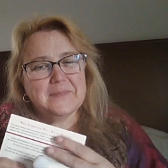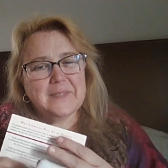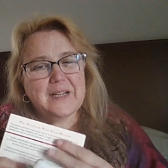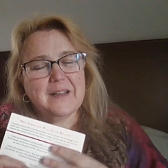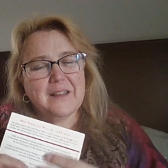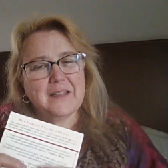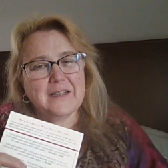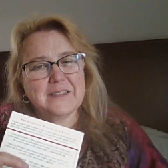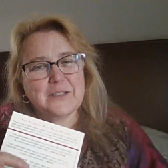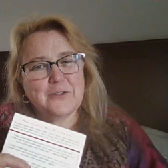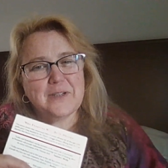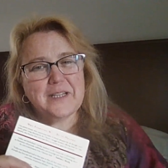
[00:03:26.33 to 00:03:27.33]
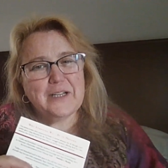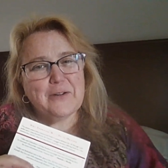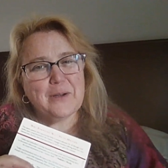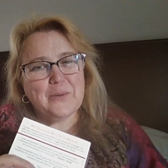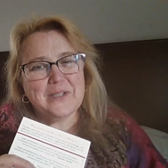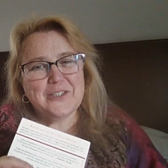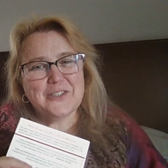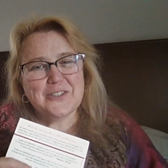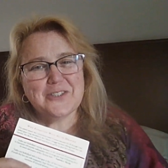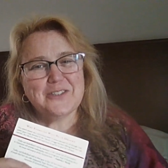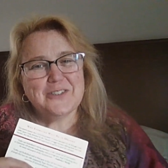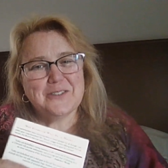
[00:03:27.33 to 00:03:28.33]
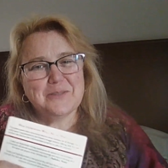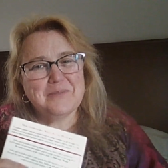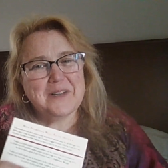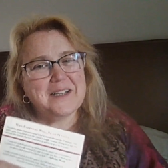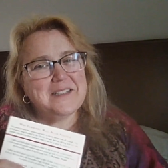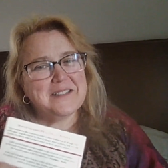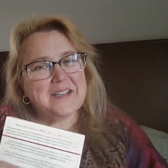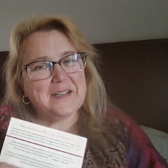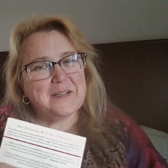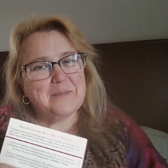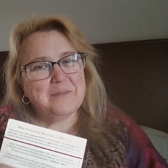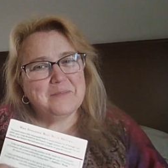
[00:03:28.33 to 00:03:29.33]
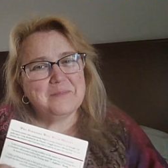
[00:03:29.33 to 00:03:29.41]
A lot of things that are in here I wish I'd said.